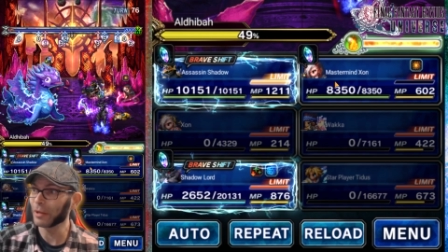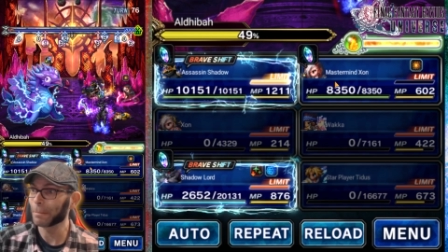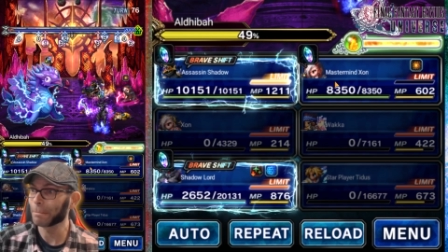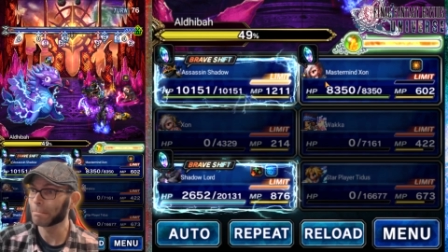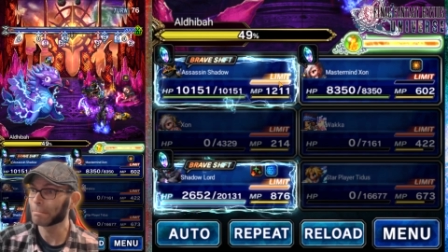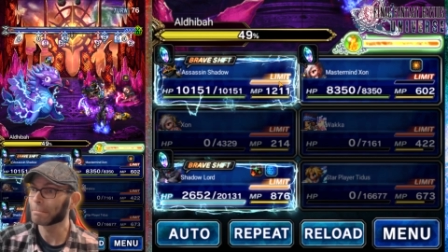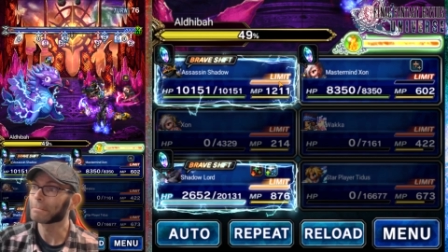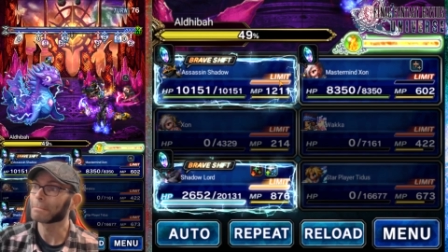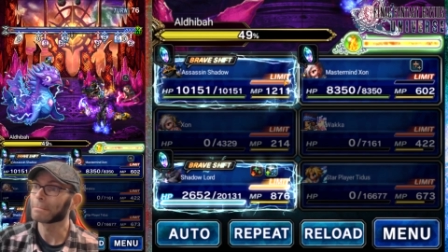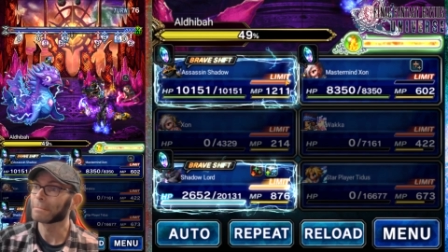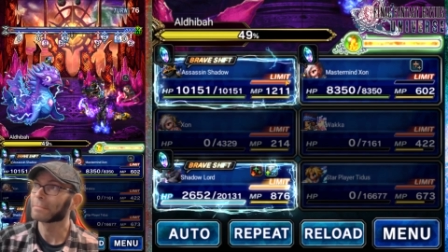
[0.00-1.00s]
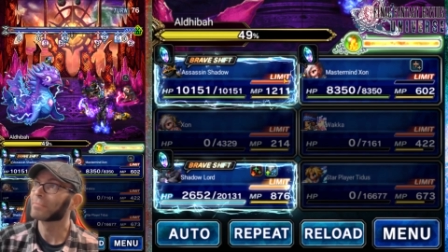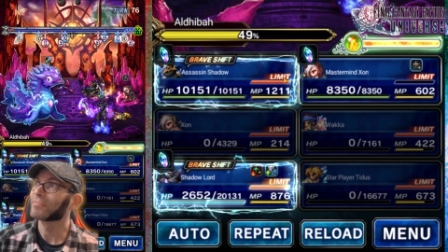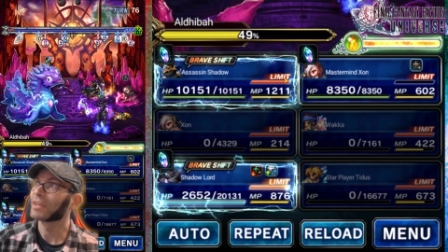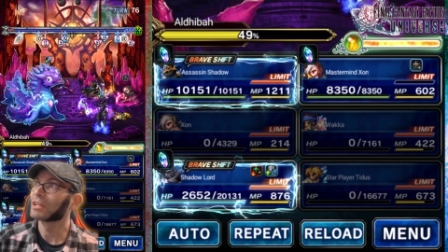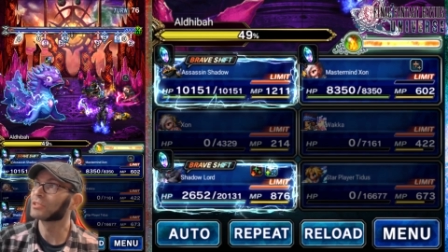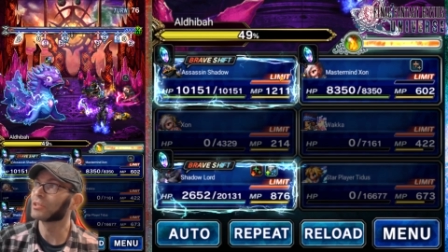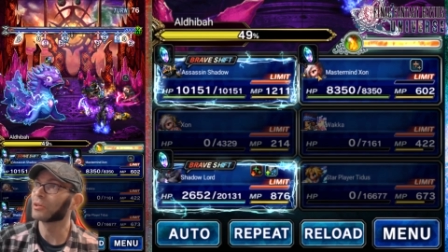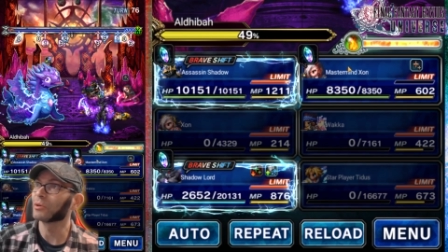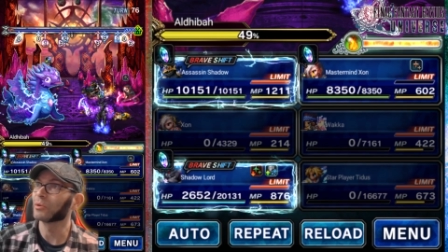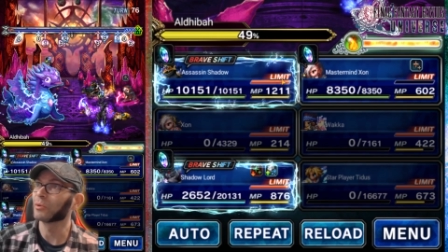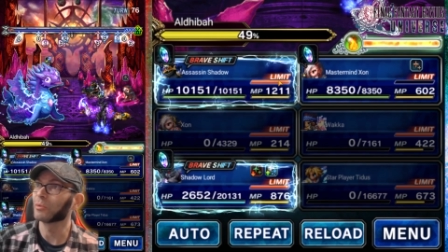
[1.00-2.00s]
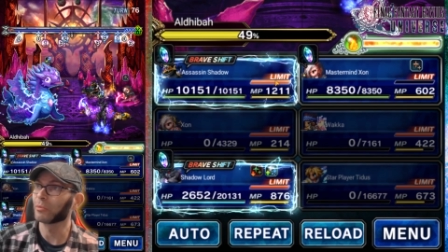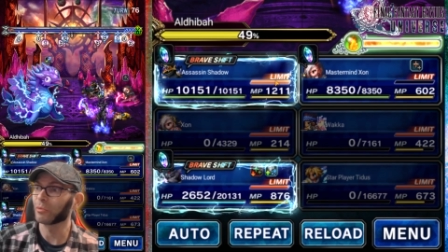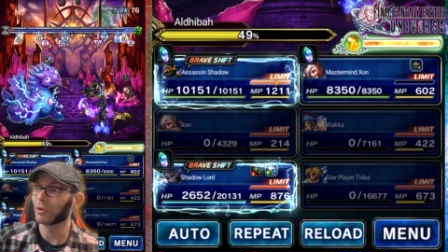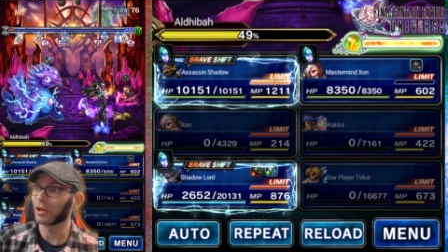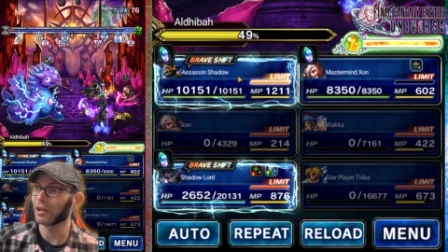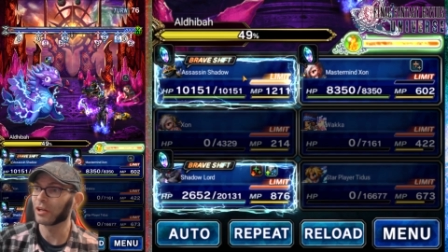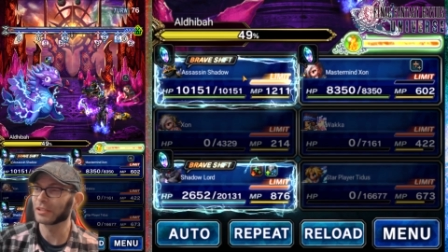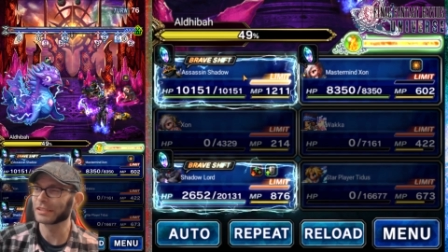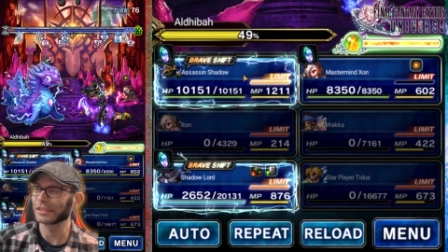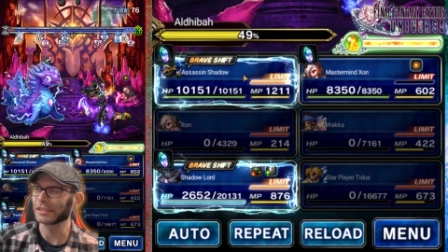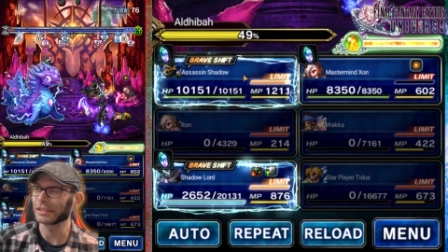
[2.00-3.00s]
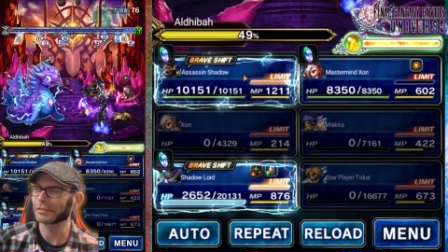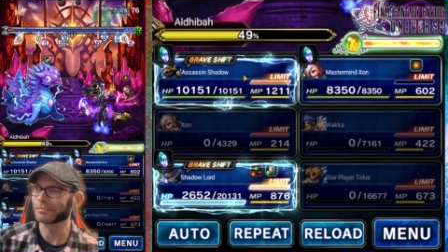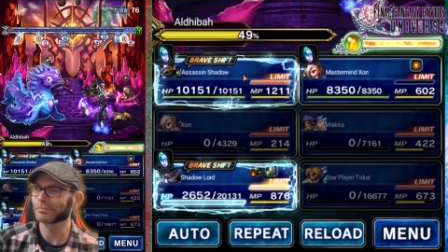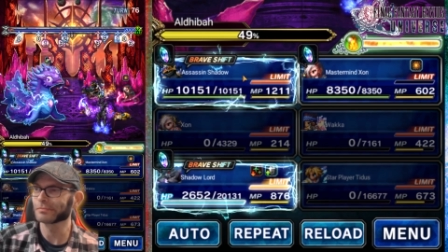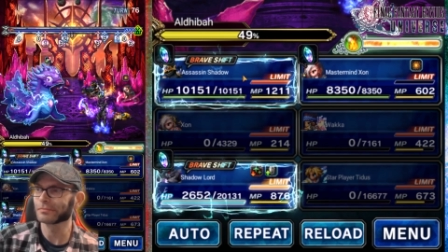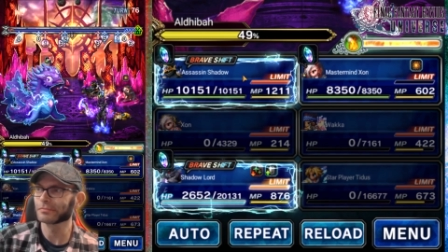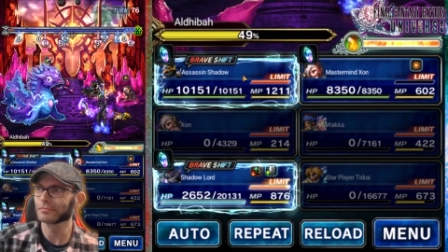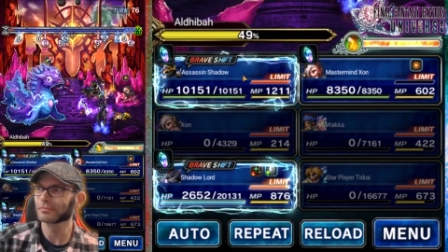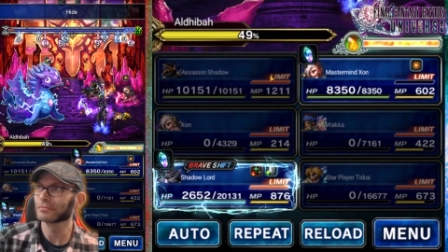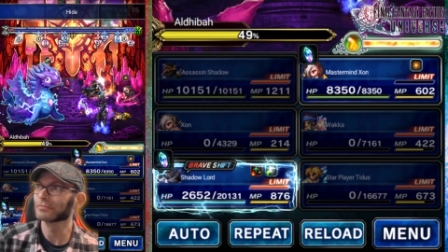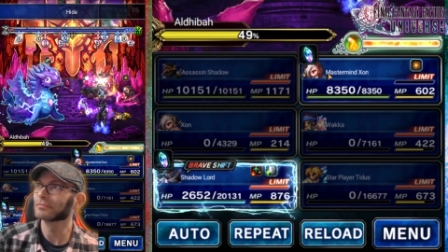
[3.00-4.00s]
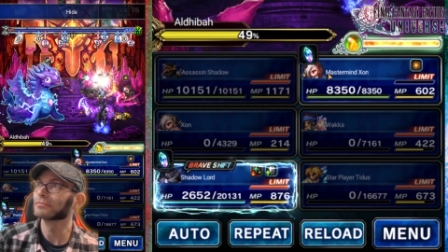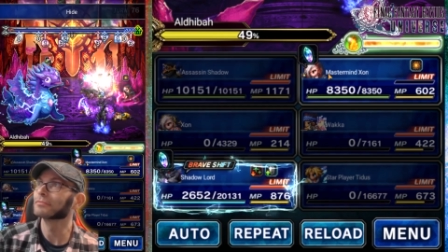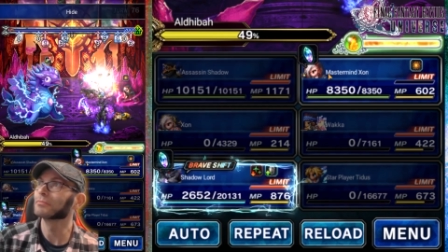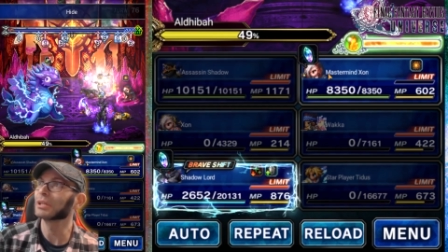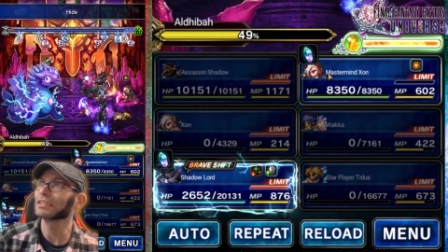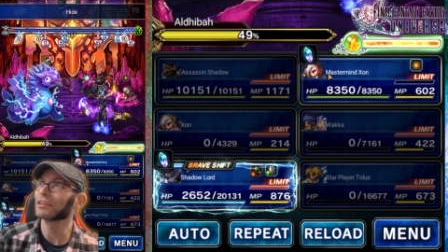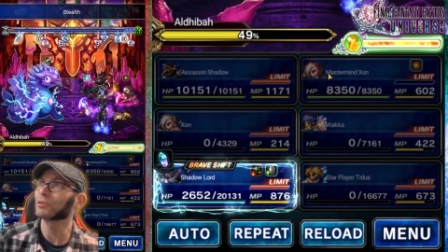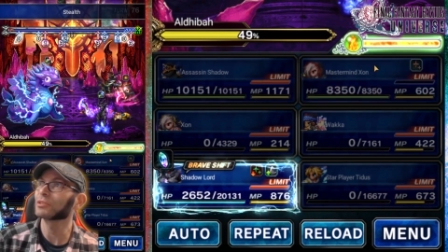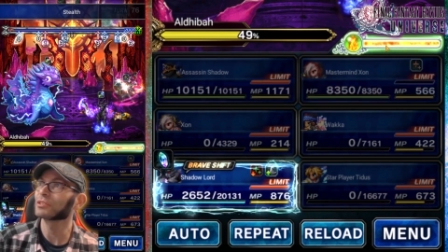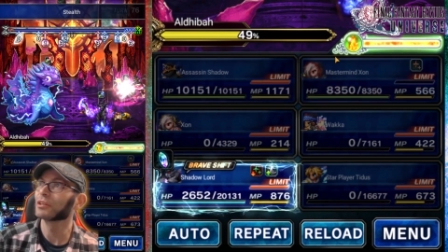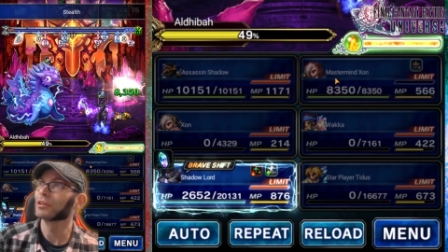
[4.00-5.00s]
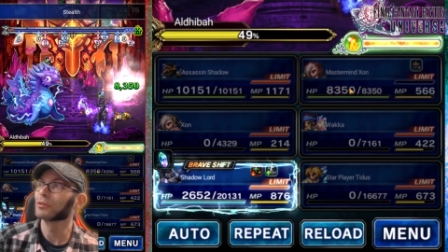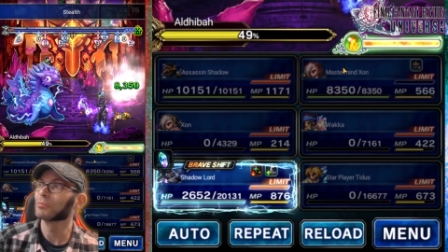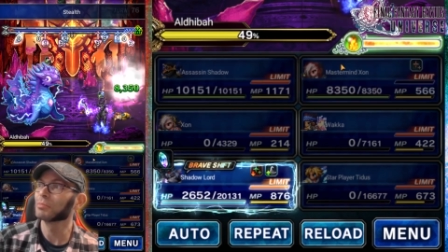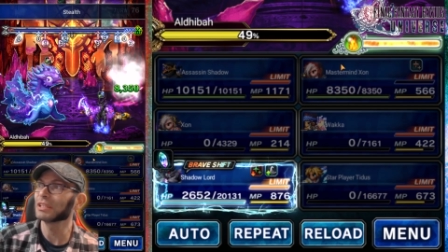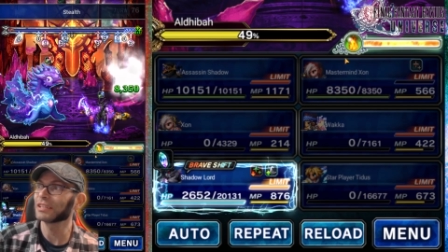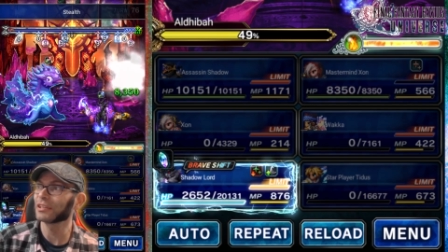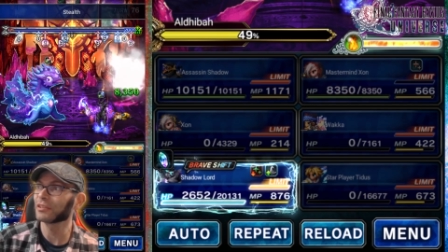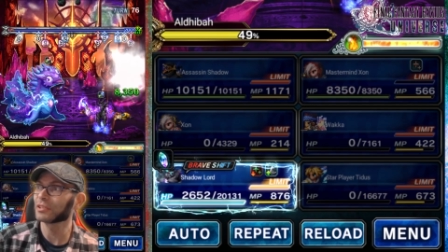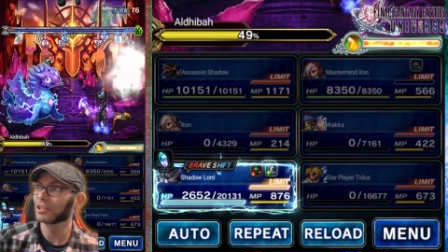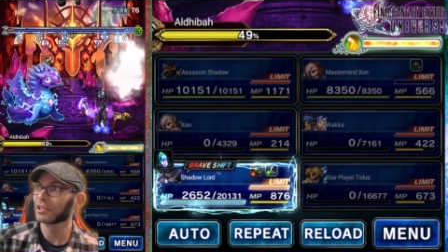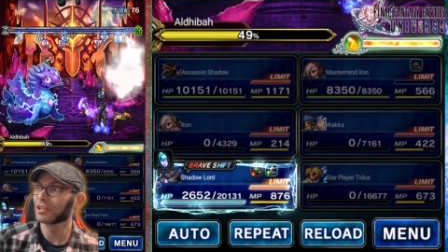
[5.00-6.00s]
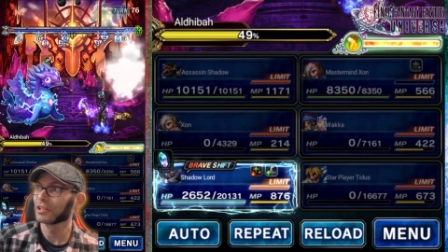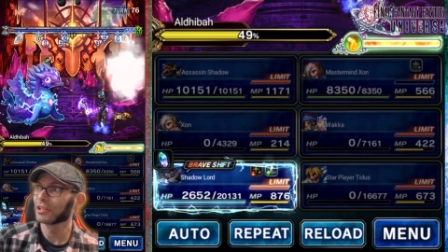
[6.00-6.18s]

Okay? So, let's see here. Peace out. Peace out.